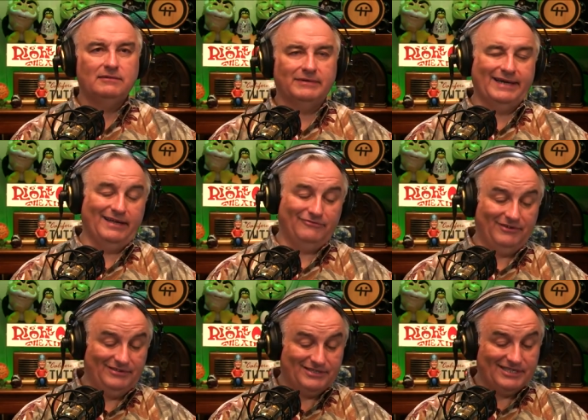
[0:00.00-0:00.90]
well, if
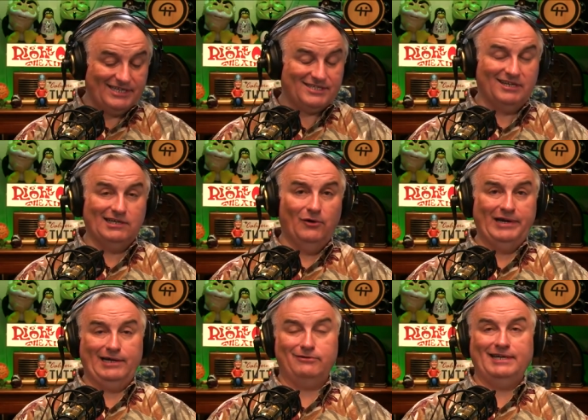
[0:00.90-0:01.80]
you insist on
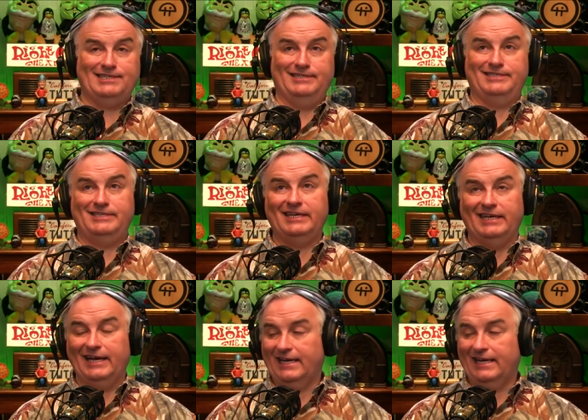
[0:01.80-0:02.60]
going to Crescent City,